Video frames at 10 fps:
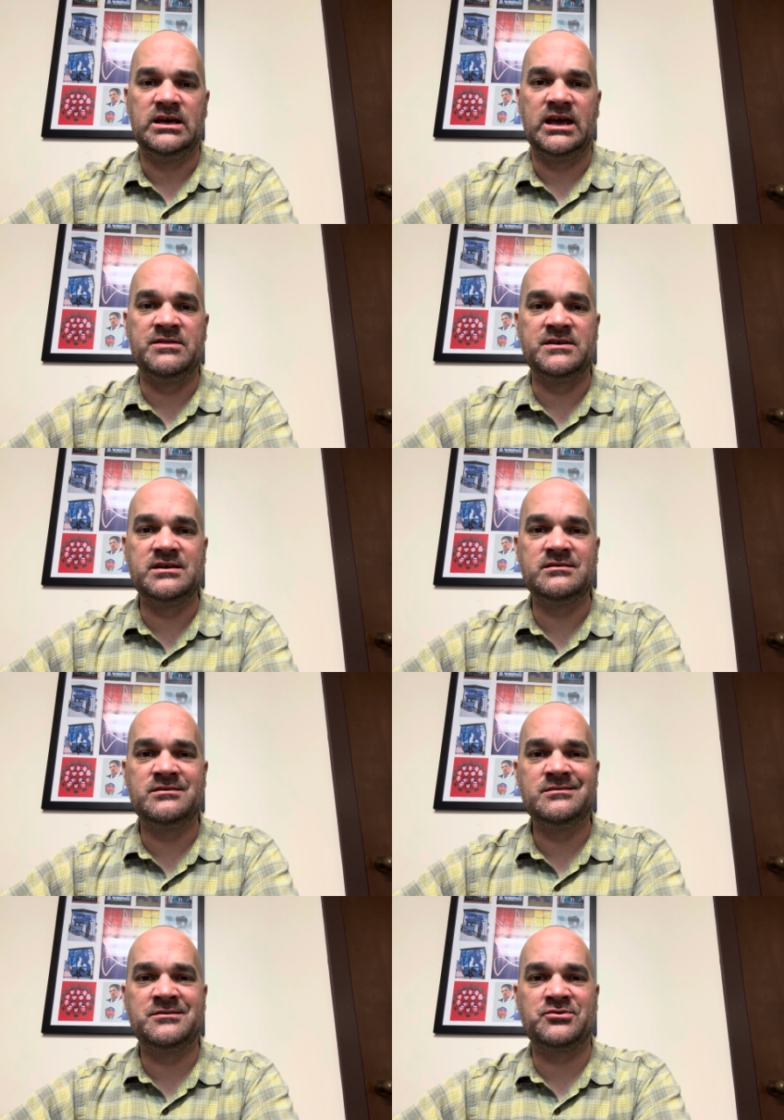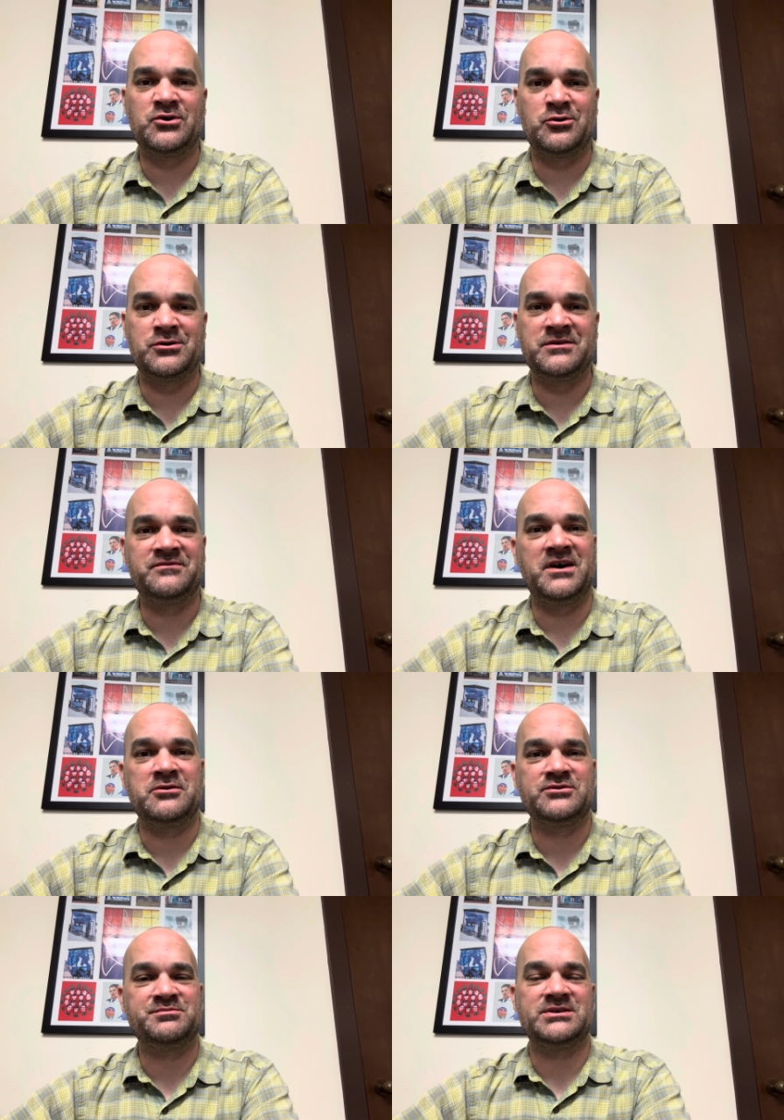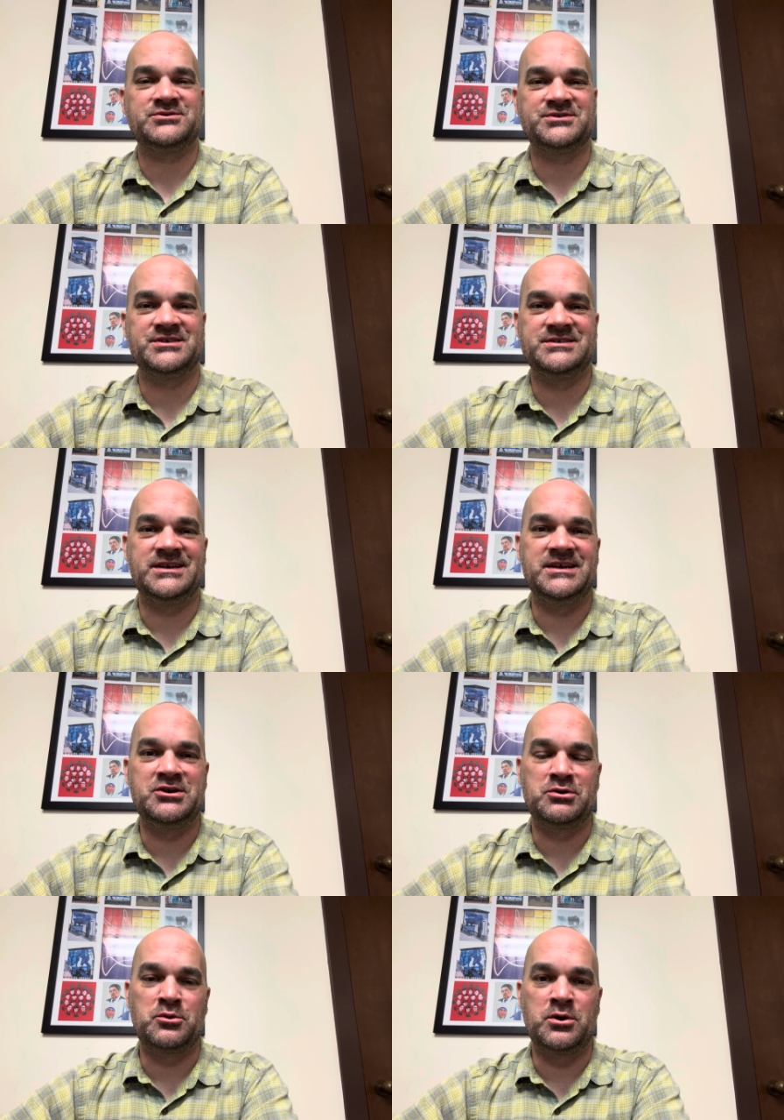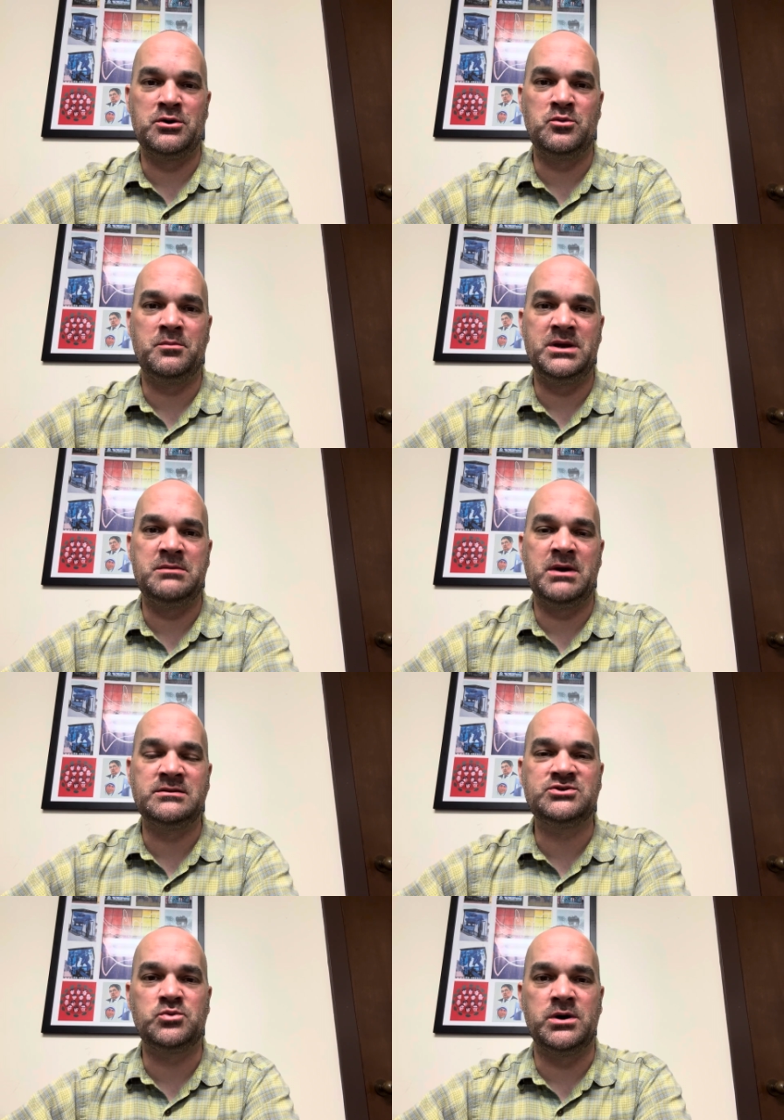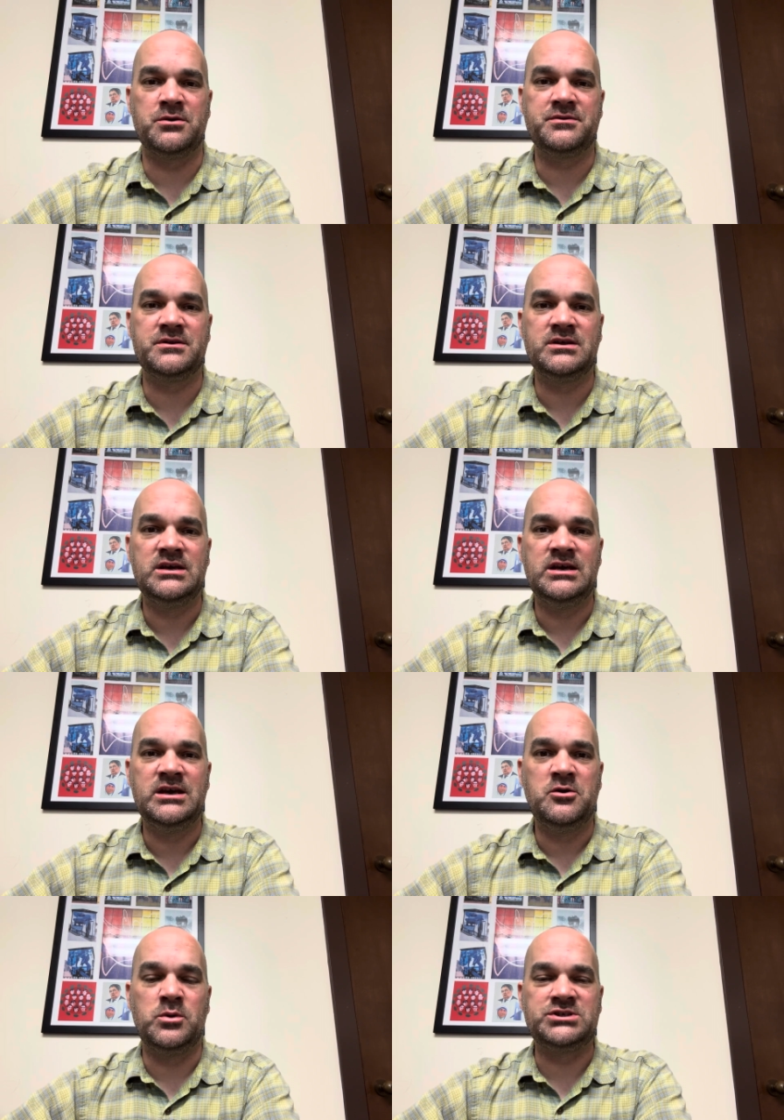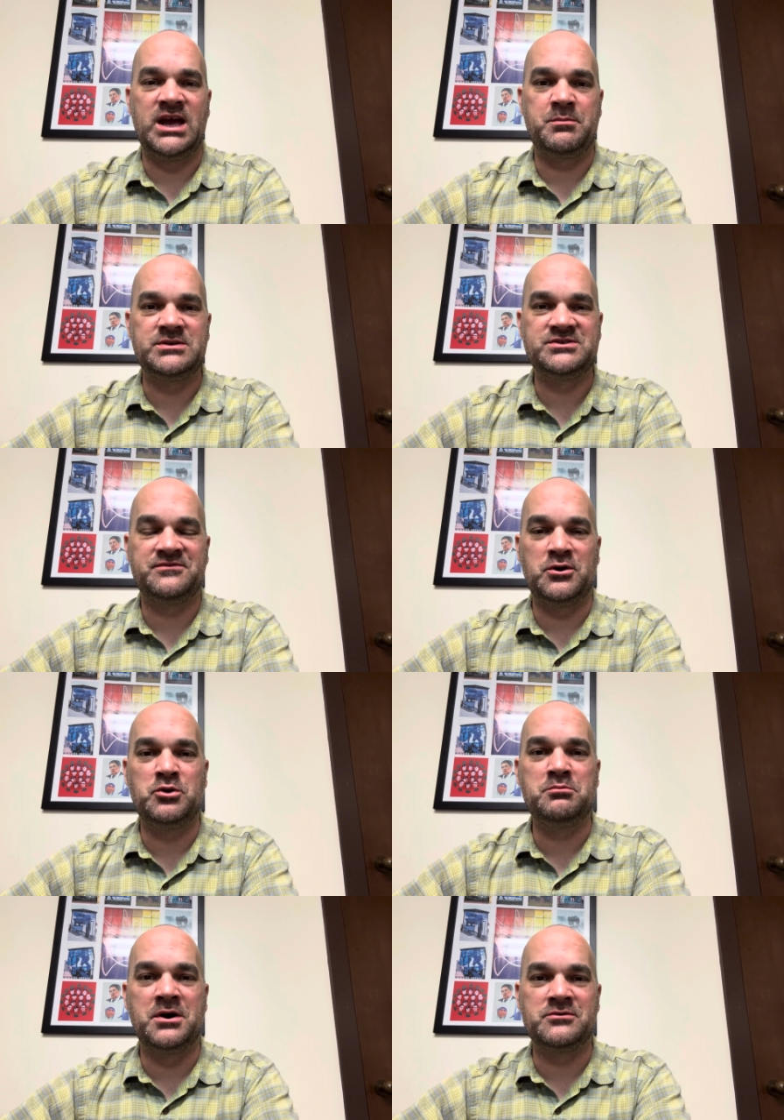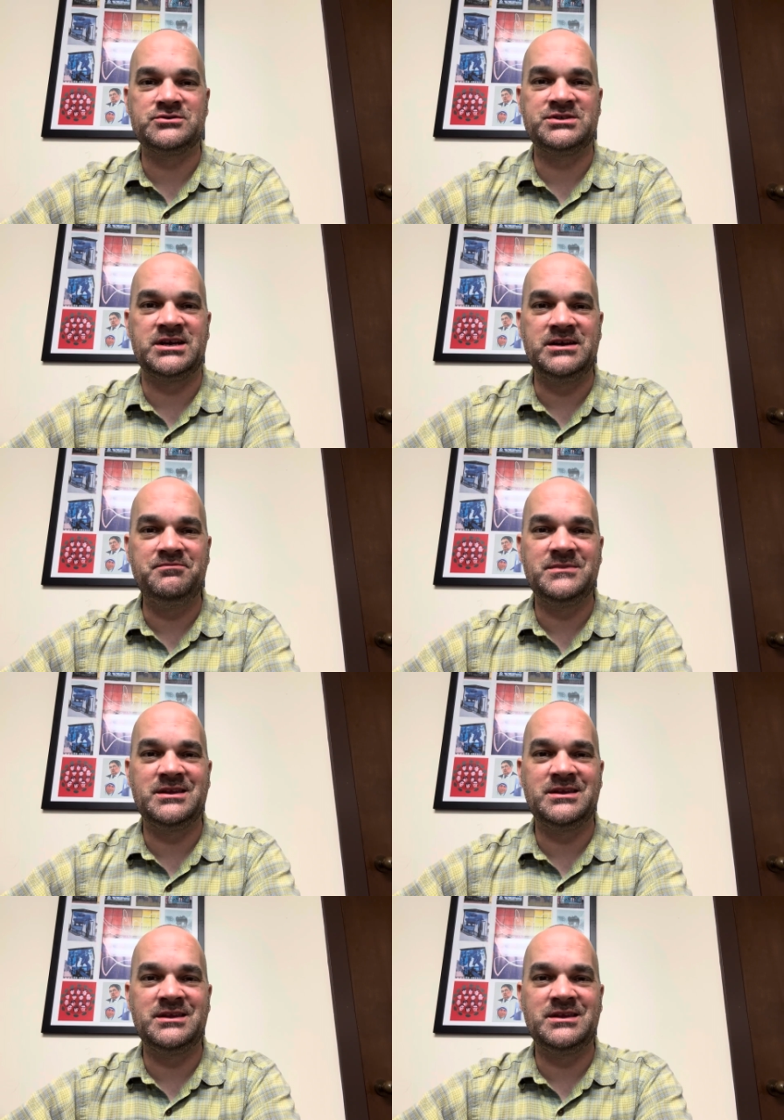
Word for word: And then the third and final special Sunday here in a row will be May the 12th, which happens to fall on Mother's Day.